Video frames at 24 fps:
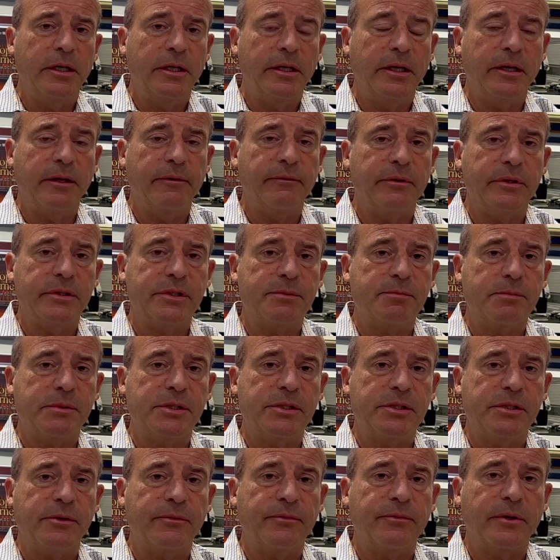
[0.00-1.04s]
give a
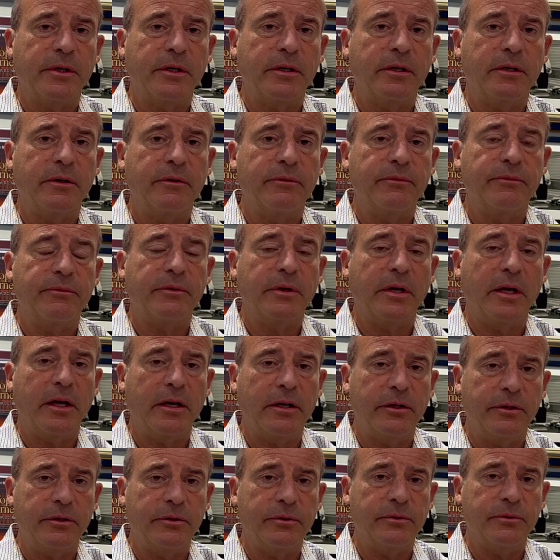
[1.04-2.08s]
specific
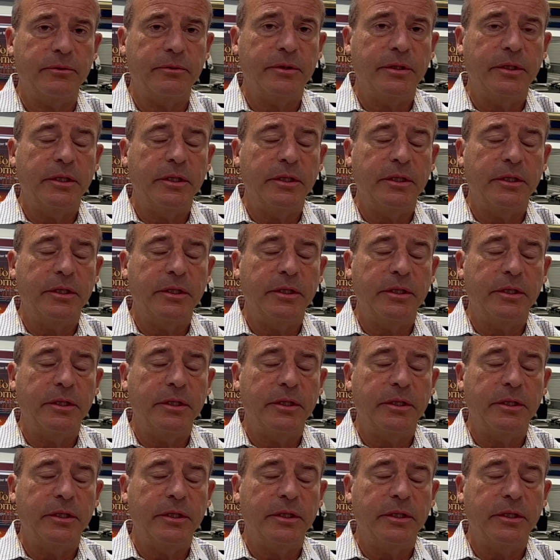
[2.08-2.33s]
value